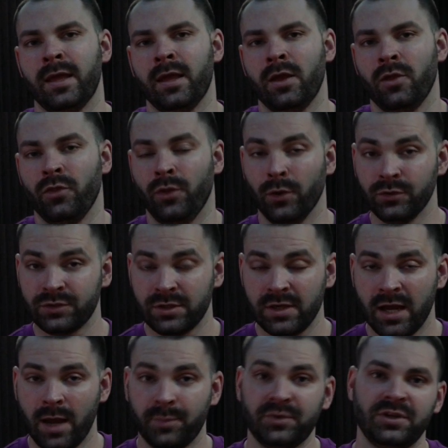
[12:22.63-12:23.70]
those are the
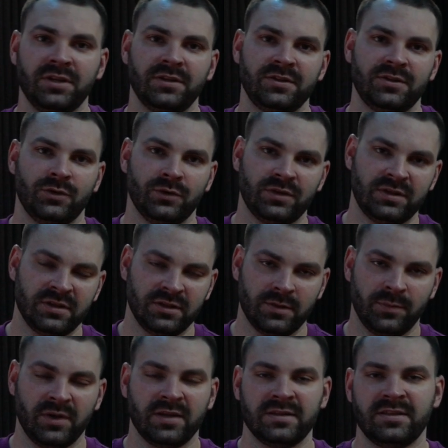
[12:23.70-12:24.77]
options. Those are things
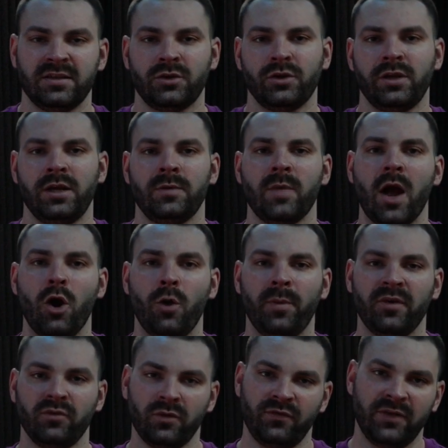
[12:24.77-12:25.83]
I'm considering. I hope
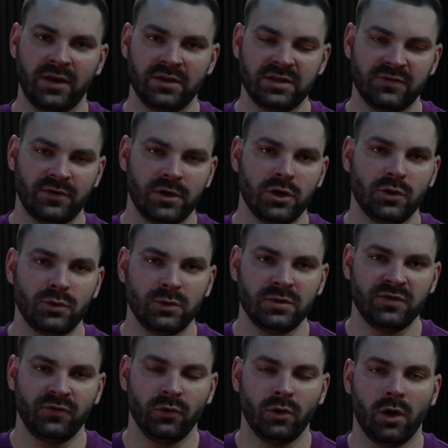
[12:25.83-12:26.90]
everyone found this video
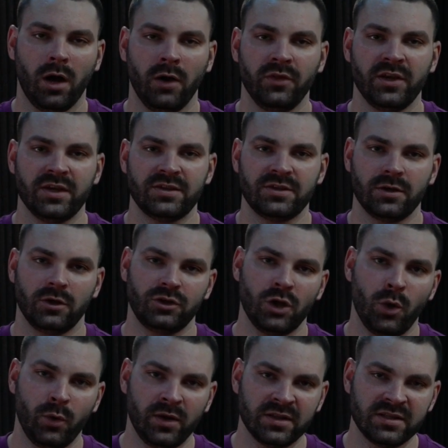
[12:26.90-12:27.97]
useful on this
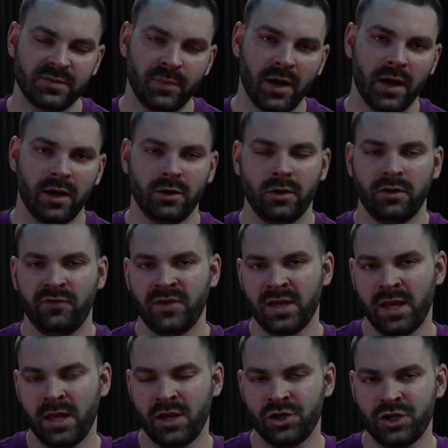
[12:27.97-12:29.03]
TokenSpy
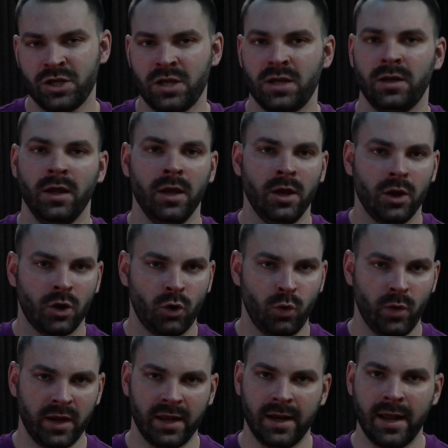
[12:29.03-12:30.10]
notification,
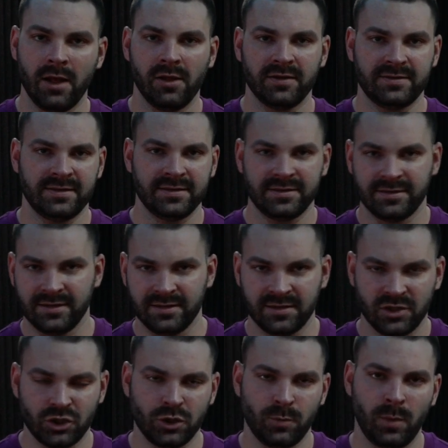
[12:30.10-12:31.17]
quick analysis,
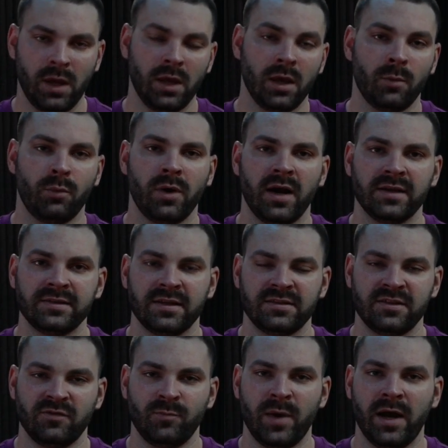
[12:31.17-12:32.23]
decision-making process
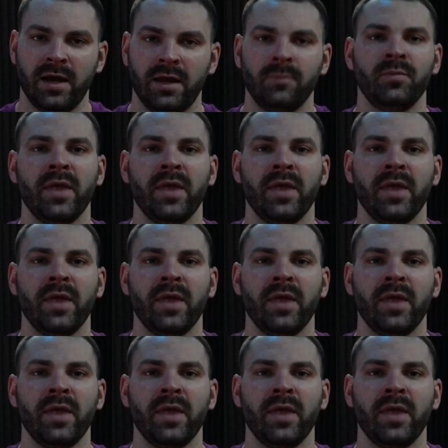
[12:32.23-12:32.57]
of mine.